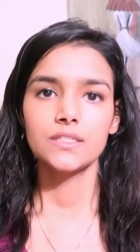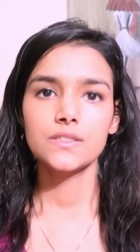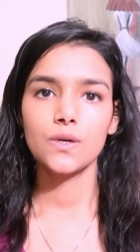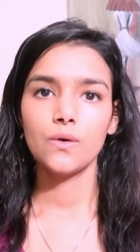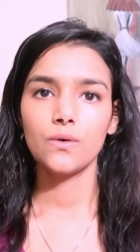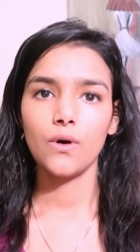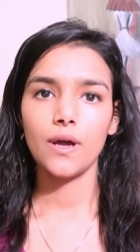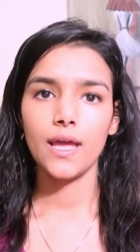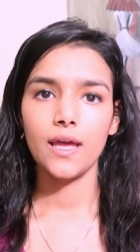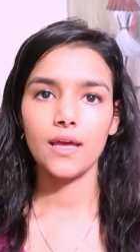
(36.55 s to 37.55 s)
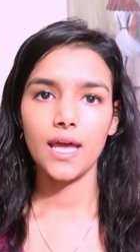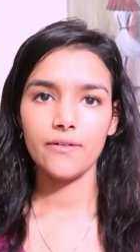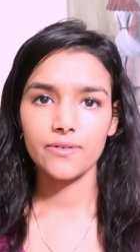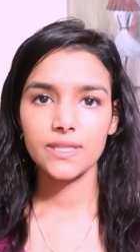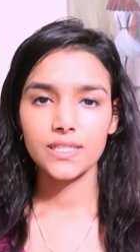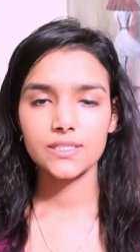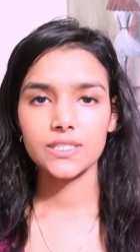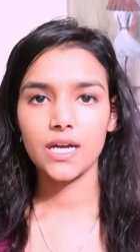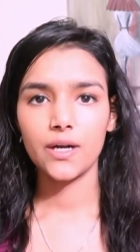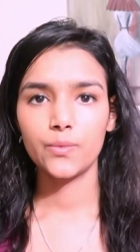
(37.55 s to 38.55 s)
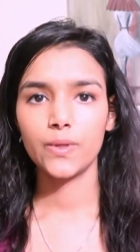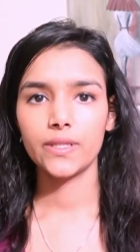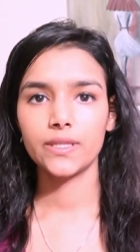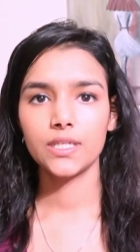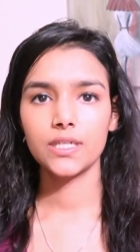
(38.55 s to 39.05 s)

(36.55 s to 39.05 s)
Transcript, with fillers: so everything starts with